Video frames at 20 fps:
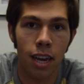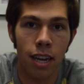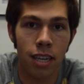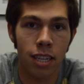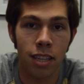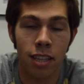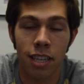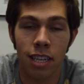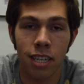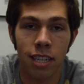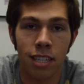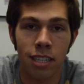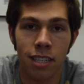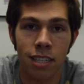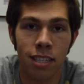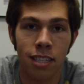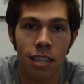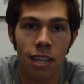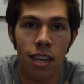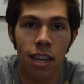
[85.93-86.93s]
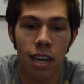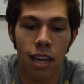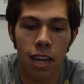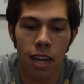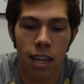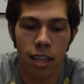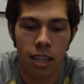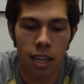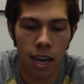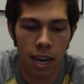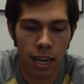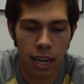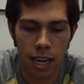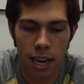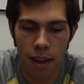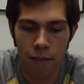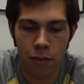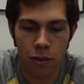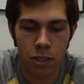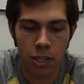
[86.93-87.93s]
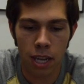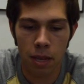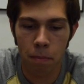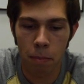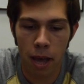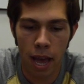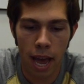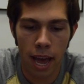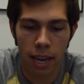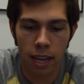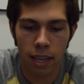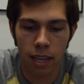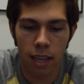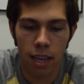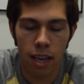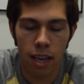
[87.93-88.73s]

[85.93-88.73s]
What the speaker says: I did things that I can never take back.